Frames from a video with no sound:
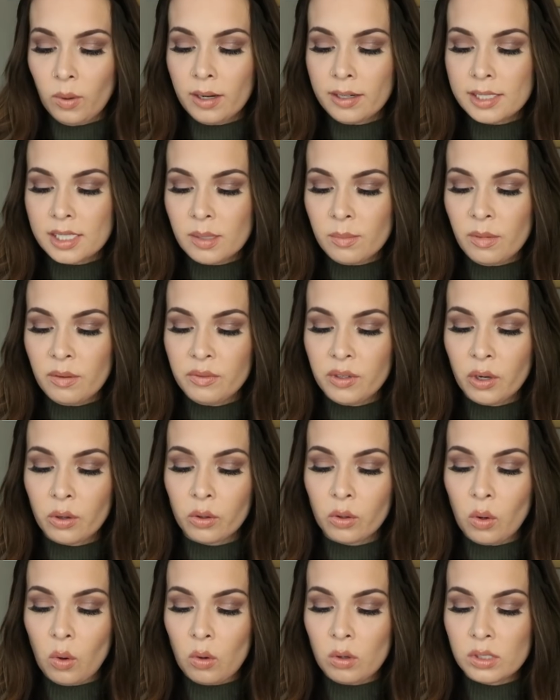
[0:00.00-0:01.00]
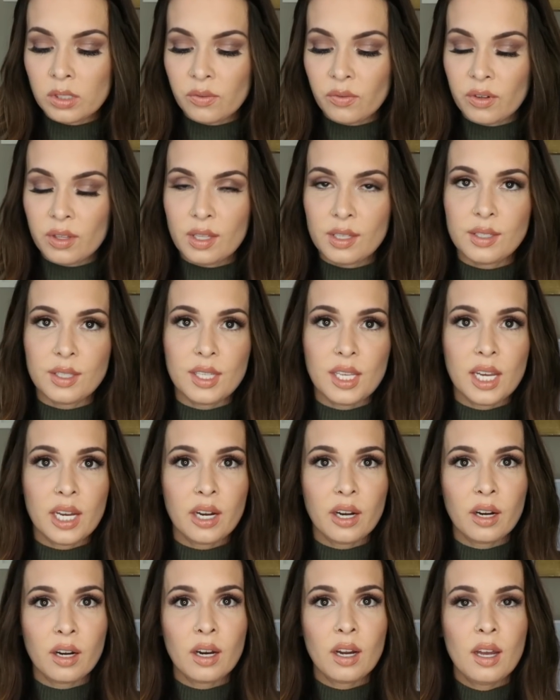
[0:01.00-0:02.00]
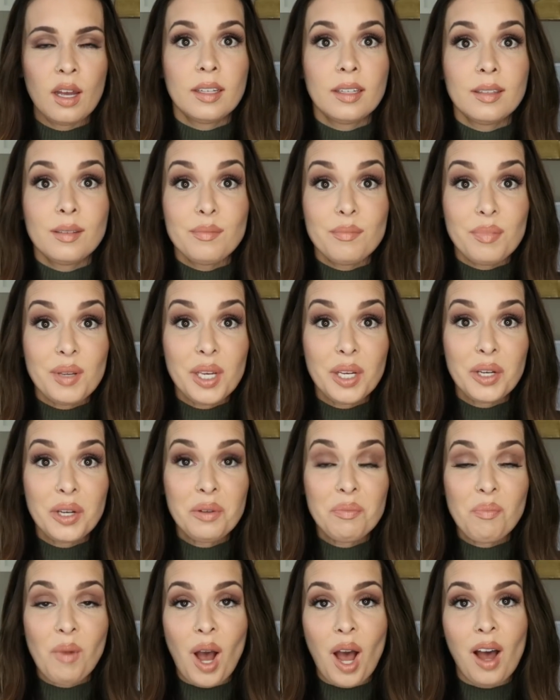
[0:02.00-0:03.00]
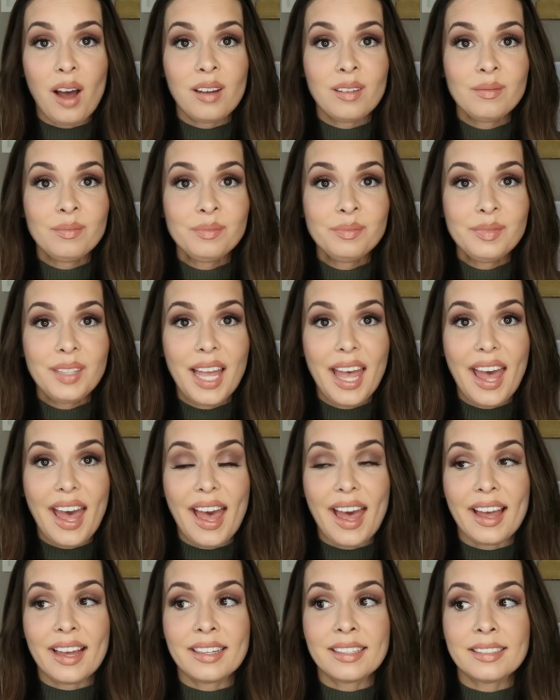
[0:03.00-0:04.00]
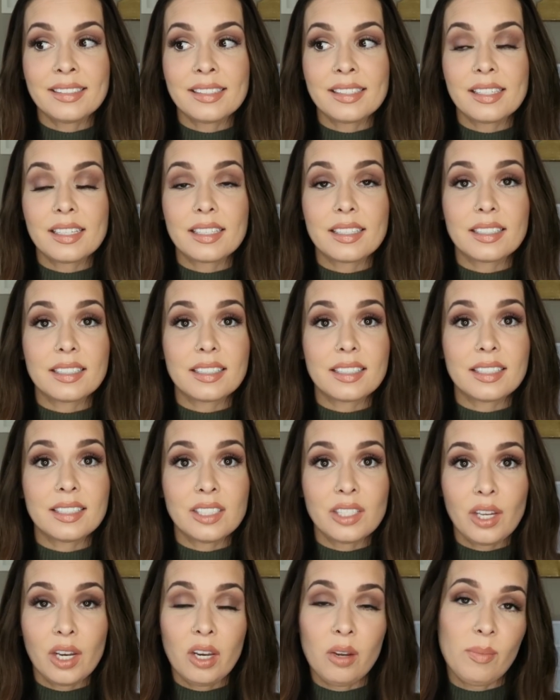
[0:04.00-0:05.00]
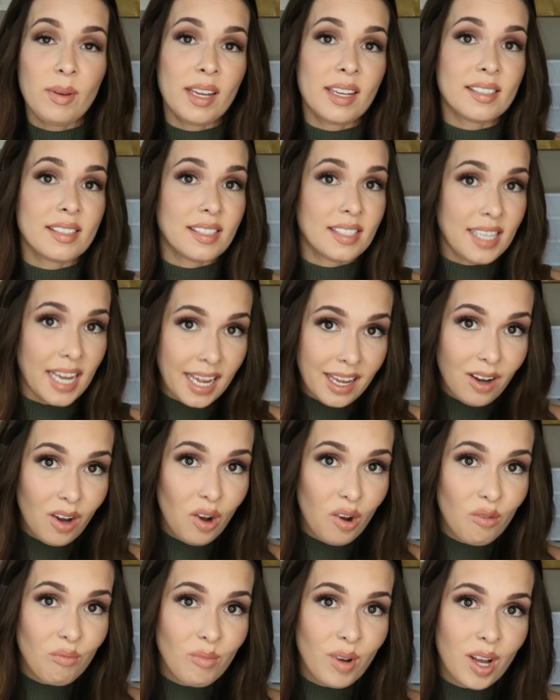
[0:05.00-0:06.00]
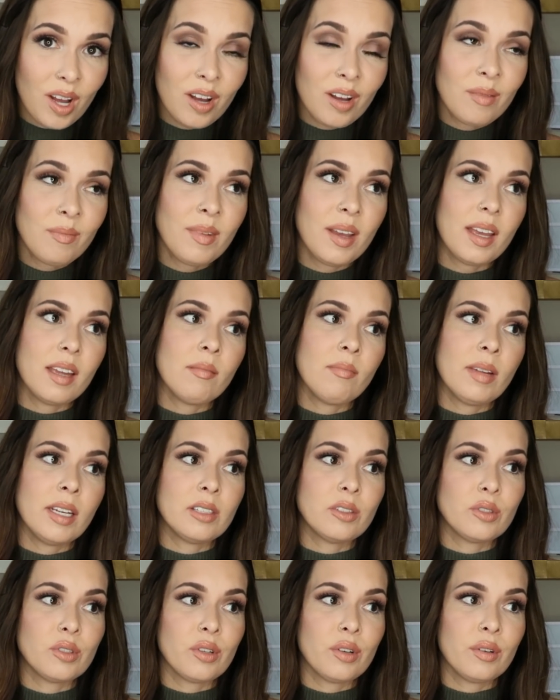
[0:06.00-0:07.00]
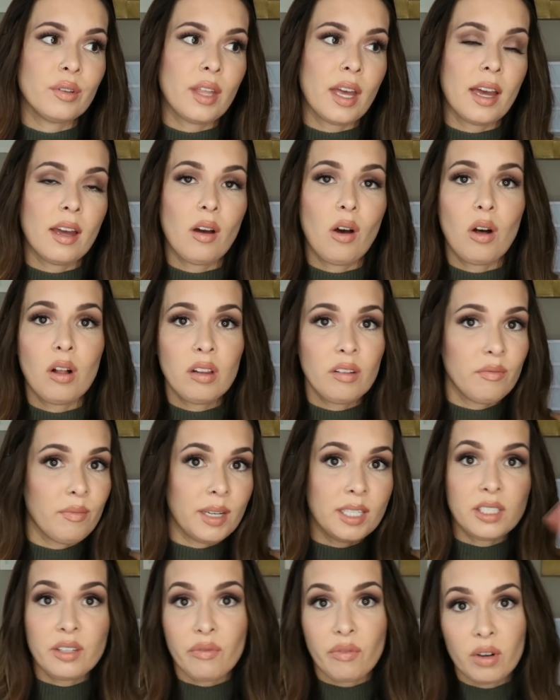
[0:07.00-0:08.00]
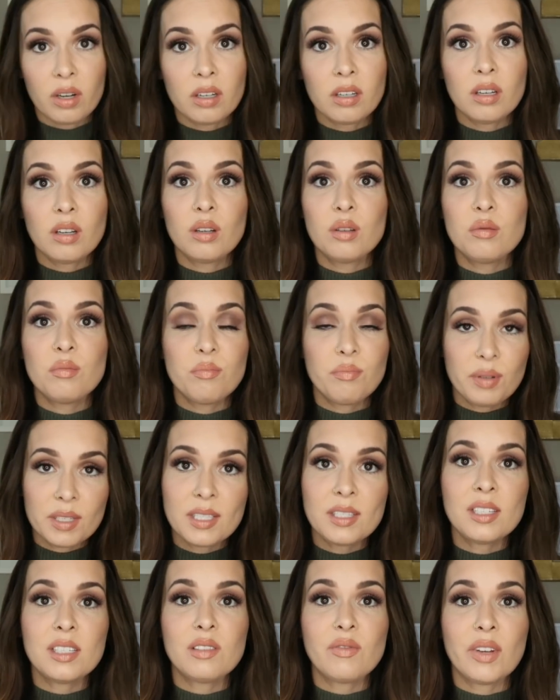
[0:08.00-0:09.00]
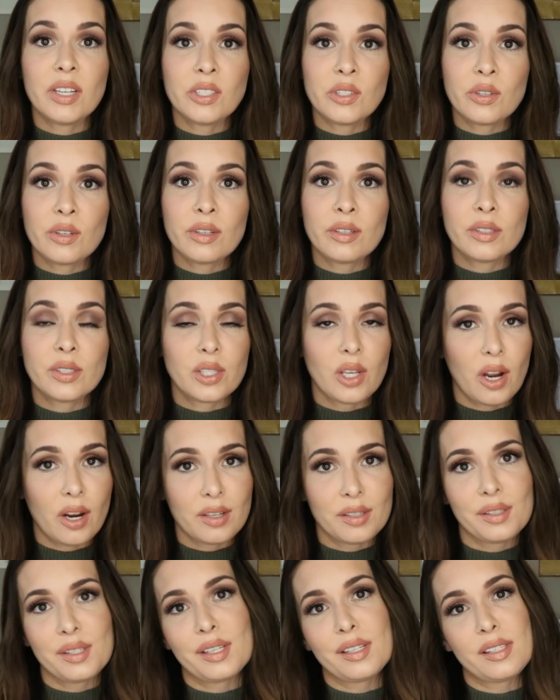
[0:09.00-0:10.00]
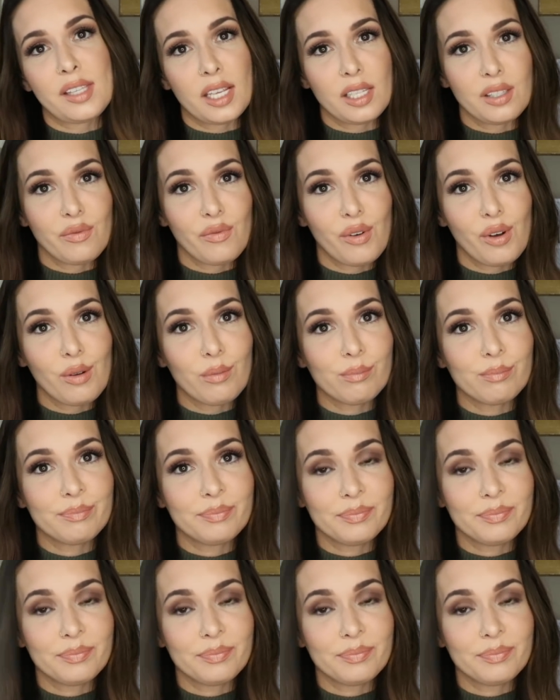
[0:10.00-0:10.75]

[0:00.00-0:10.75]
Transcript: What are some of your goals for this year? Be a good mom and continue being a stay-at-home mom and make sure that all of my different business ventures are successful.